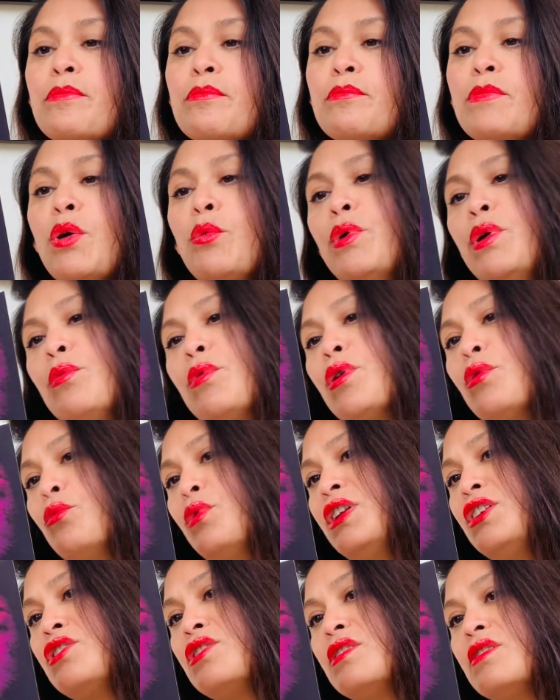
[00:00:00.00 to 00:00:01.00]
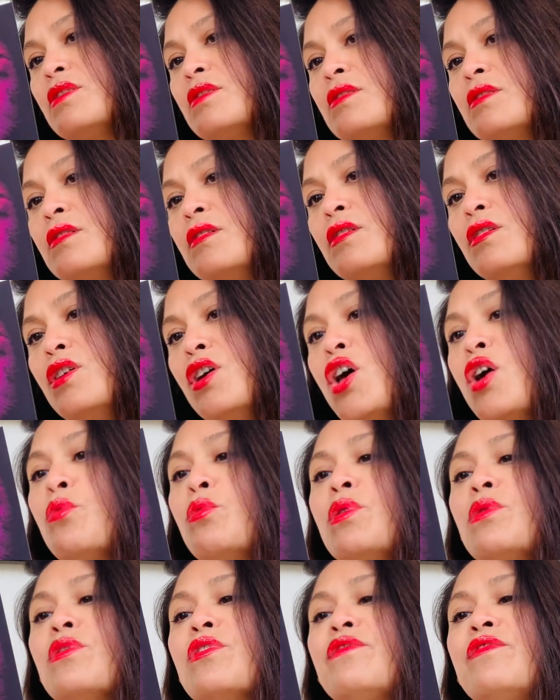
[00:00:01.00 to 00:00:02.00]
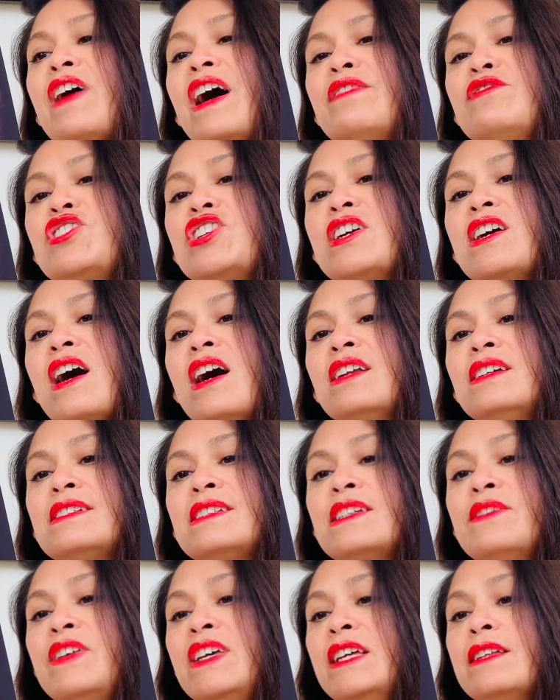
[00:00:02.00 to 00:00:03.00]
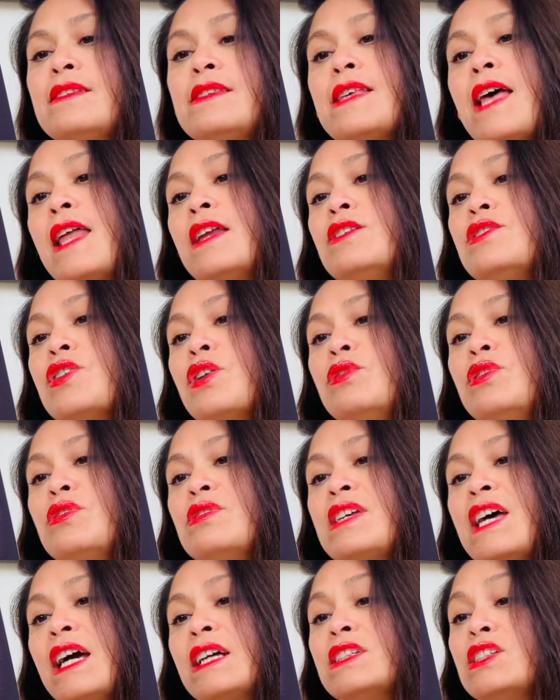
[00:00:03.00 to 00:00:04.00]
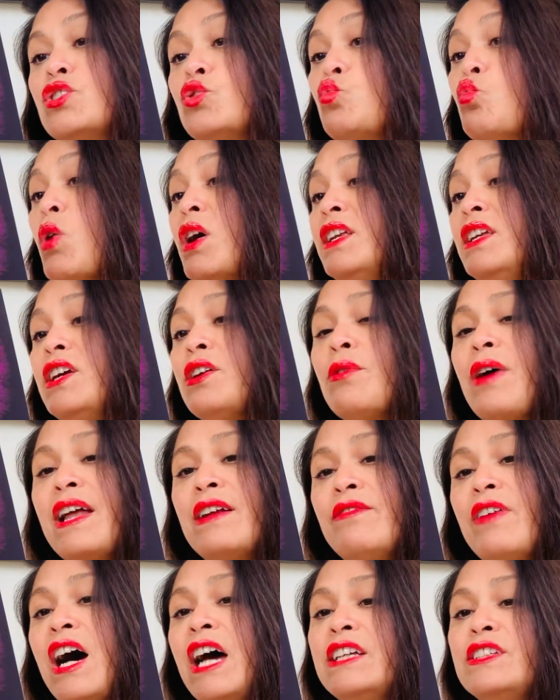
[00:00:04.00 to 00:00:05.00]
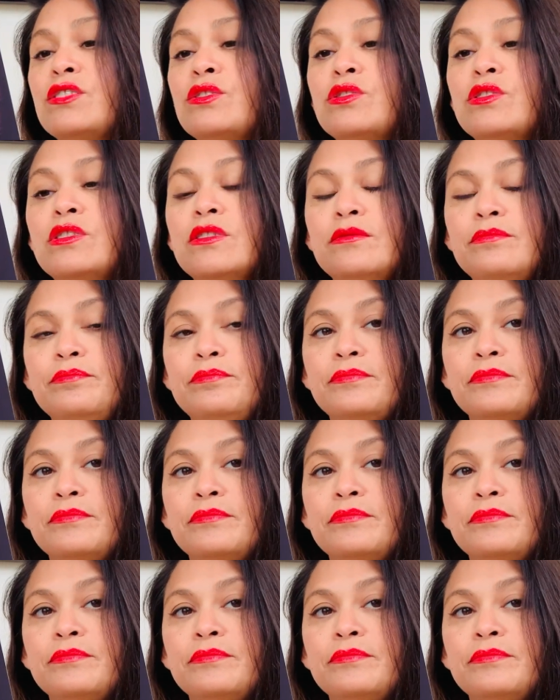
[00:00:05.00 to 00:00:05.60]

But we weren't witches. We were 5 Chicanas living in San Antonio, Texas, 1 year out of high school.